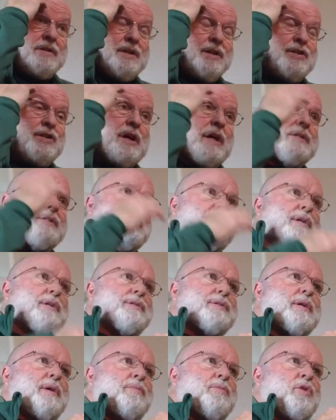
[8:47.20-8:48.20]
uh, suggesting to
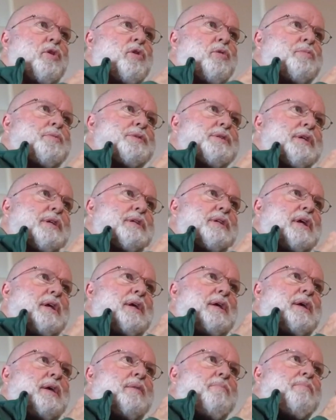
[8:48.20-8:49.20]
some groups that
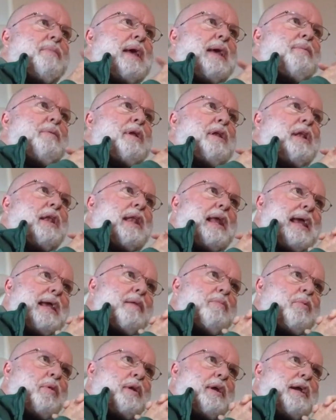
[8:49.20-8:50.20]
maybe
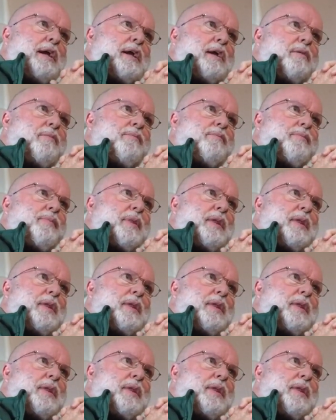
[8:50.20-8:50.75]
labeling